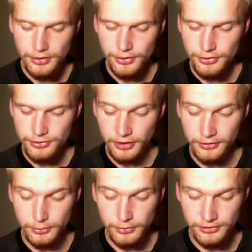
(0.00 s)

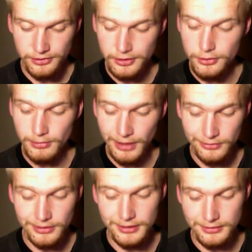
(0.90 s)
Shasta wished he could
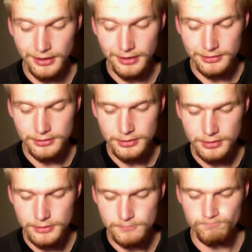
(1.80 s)
mount like that.
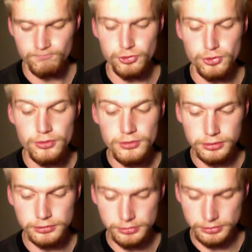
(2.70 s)

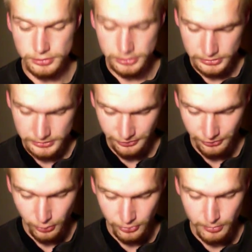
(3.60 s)
"Brr-hoo!"
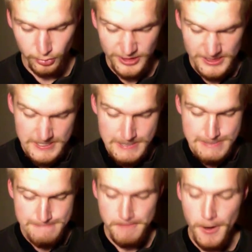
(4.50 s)
snorted Bree.
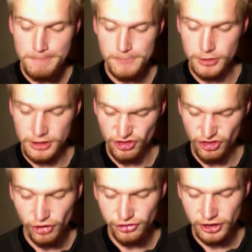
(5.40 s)
"Up you get,
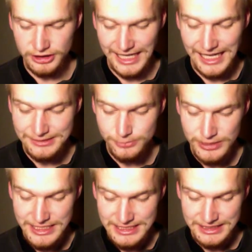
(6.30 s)
Shasta, can
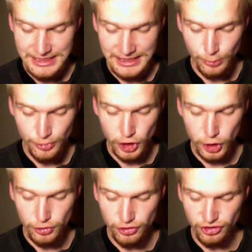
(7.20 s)
we? And with a
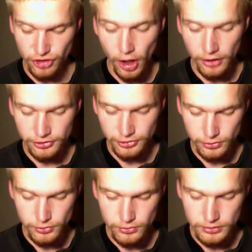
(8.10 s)
good start,
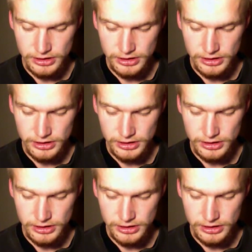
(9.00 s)
too."